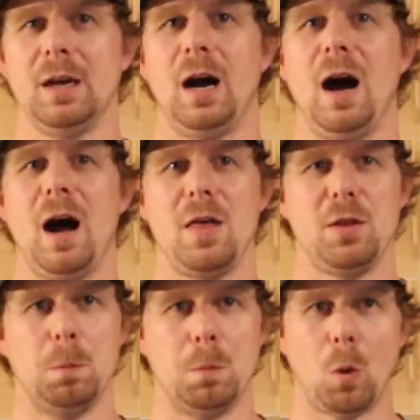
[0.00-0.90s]

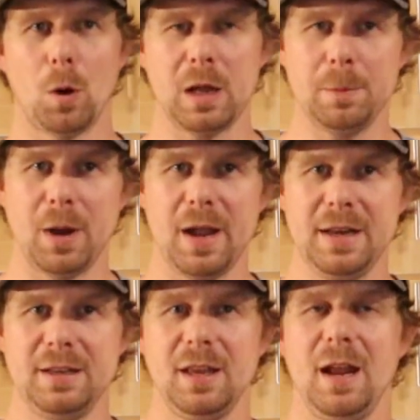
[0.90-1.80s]
The morning
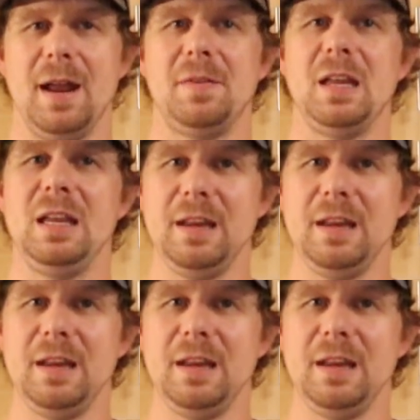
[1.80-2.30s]
bite and the